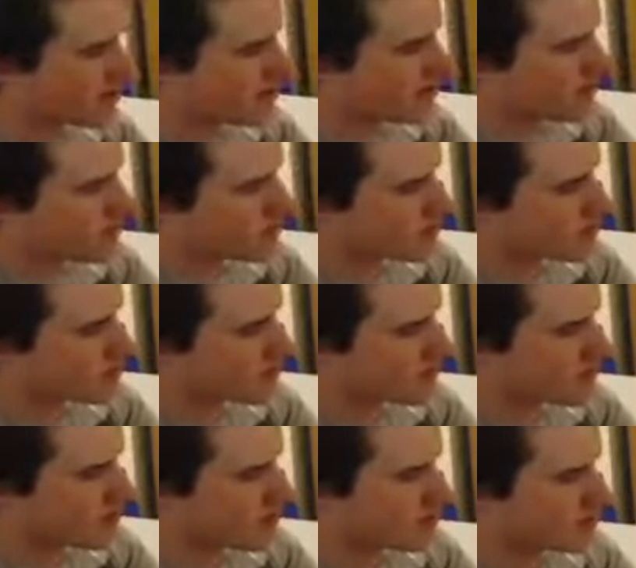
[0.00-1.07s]
now I really don't know
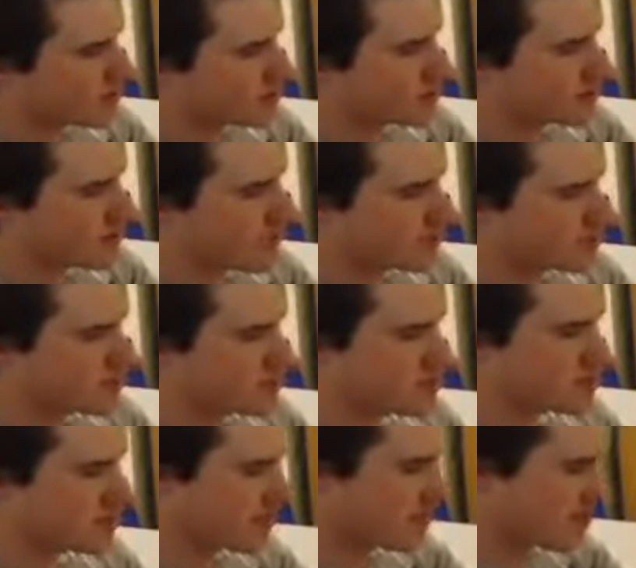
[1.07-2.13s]
how to do these last
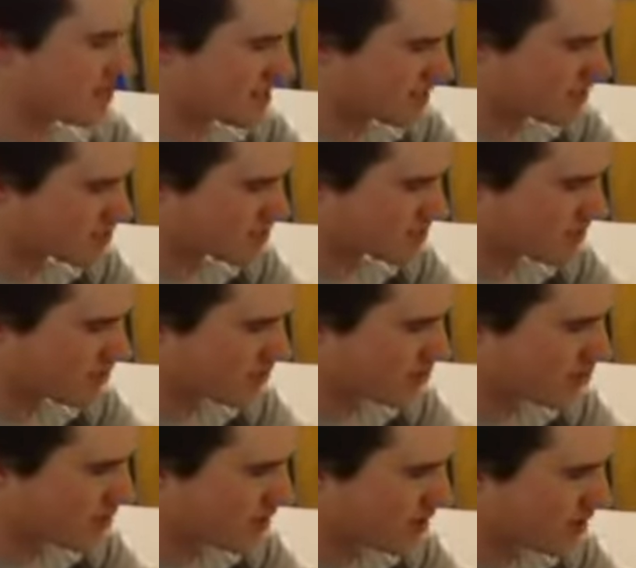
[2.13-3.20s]
bits. I think I'm just going to rip
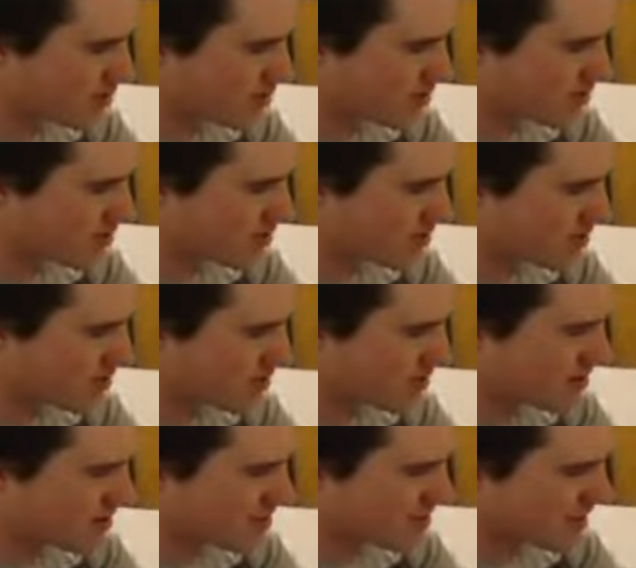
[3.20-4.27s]
it off.
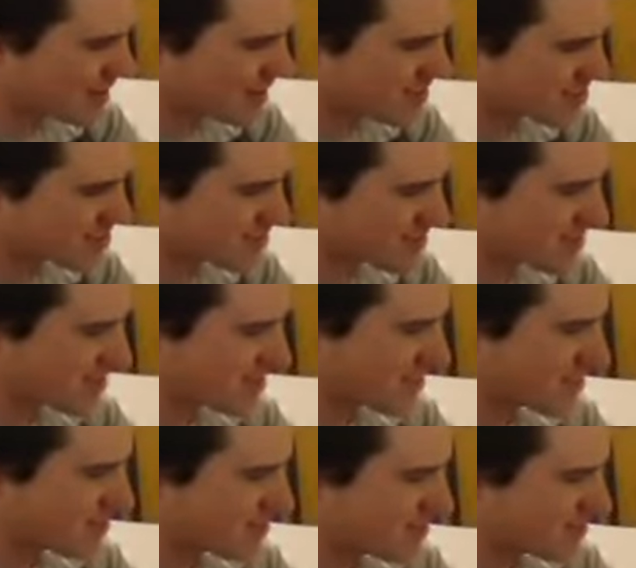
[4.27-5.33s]
I hate to say
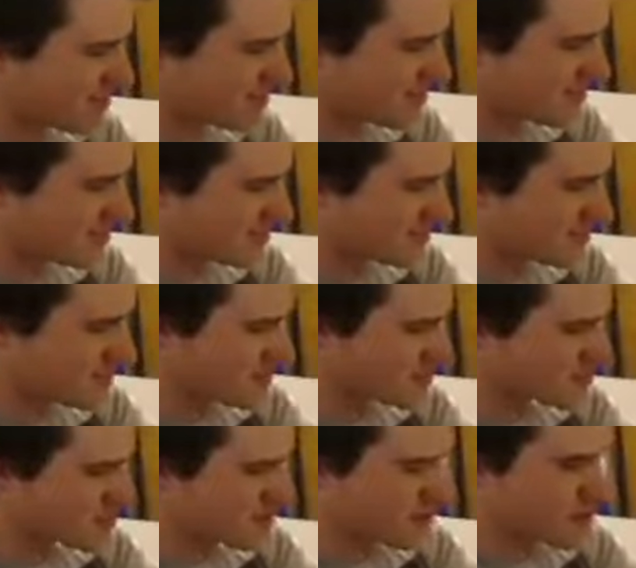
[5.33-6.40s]
that. I think I'm
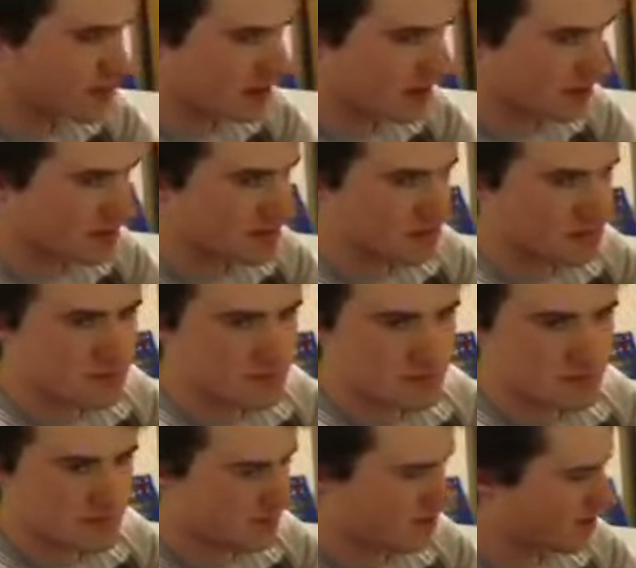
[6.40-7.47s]
just going to rip it off.
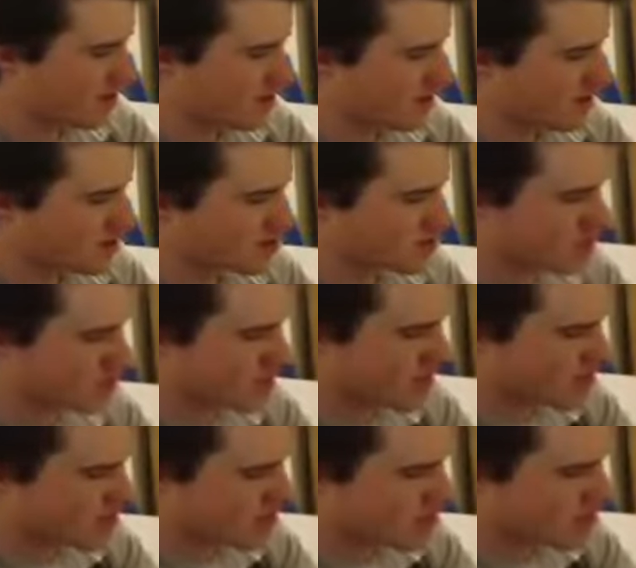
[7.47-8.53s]

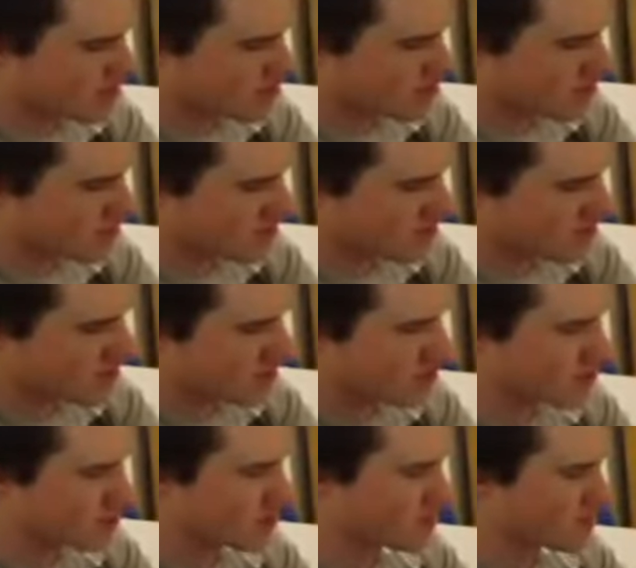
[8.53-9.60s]
Sometimes that's just the best way to
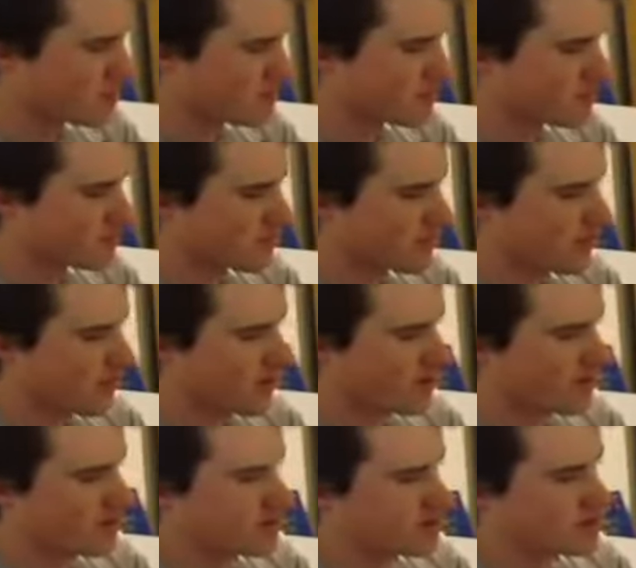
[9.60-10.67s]
do it.
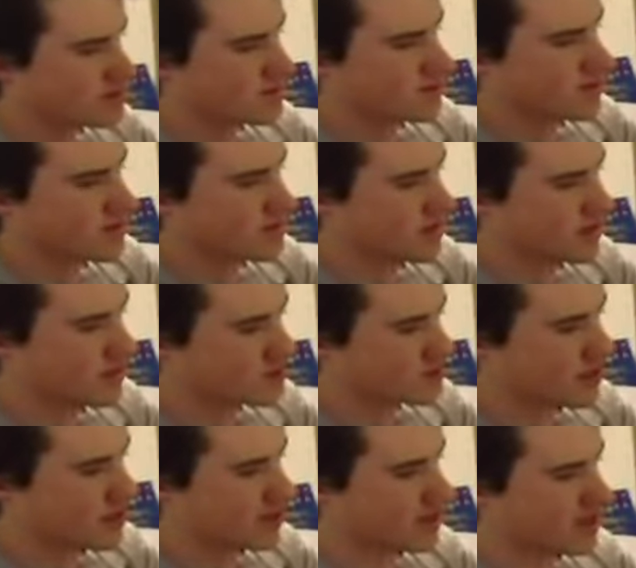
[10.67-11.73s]
Rip it off,
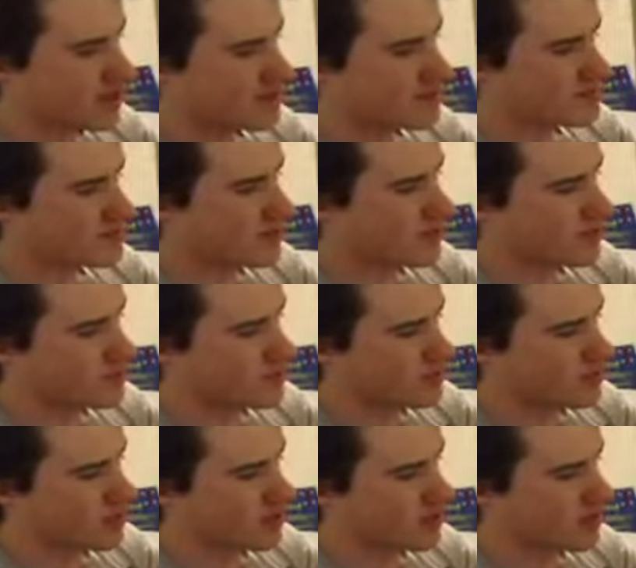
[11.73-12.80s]
try again. Yeah,
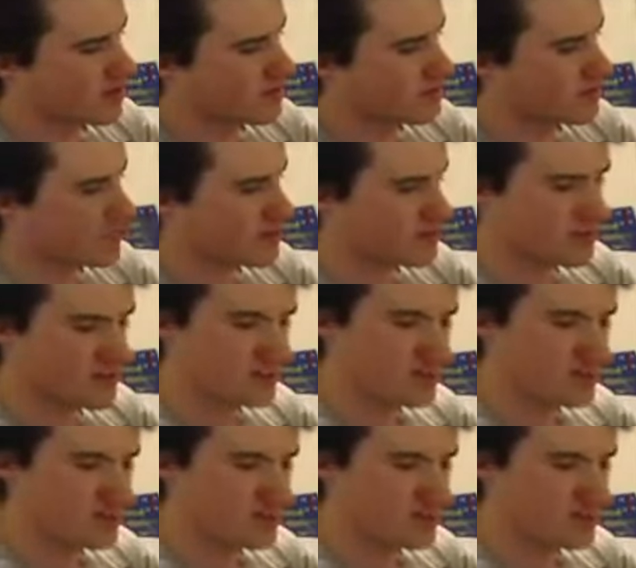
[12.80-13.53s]
ripping it off, and